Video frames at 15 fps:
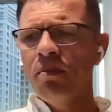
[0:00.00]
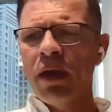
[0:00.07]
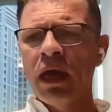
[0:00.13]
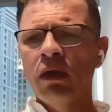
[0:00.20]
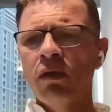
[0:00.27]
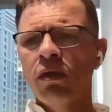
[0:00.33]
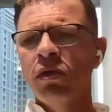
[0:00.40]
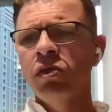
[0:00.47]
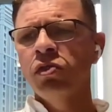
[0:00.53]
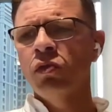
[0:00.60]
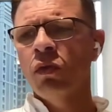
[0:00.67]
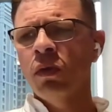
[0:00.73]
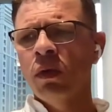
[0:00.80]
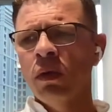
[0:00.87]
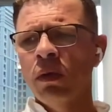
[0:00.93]

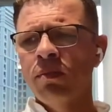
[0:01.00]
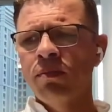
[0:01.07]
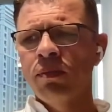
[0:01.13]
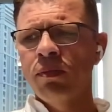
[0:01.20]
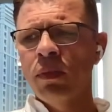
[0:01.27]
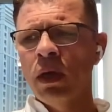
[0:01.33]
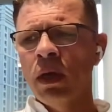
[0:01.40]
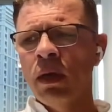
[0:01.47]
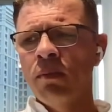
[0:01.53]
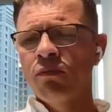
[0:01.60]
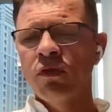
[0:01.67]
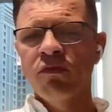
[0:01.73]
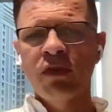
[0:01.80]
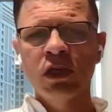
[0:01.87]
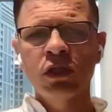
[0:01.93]
bankers or
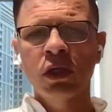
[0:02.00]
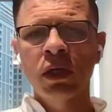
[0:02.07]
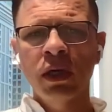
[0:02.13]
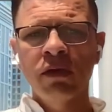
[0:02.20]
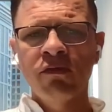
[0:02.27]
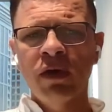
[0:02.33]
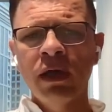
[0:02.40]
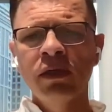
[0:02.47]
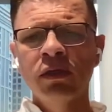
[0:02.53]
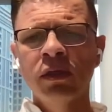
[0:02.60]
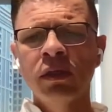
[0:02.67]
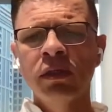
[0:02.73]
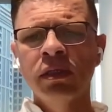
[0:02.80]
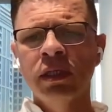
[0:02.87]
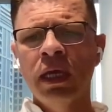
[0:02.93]
professional
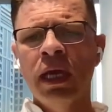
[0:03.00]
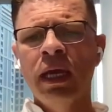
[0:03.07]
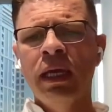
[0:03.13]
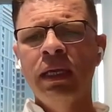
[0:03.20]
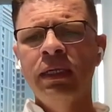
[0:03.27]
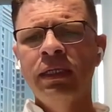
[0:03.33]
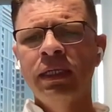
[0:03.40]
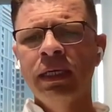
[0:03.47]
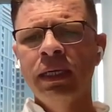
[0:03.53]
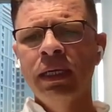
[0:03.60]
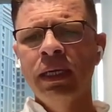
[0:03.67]
advisors, and